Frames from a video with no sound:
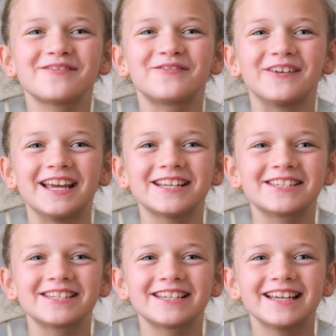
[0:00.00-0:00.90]
it
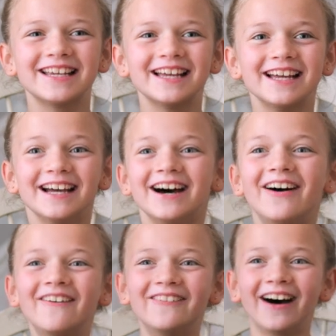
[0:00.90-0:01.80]
fish? Yep.
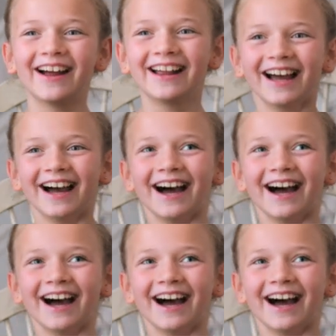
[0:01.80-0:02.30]
Oh my,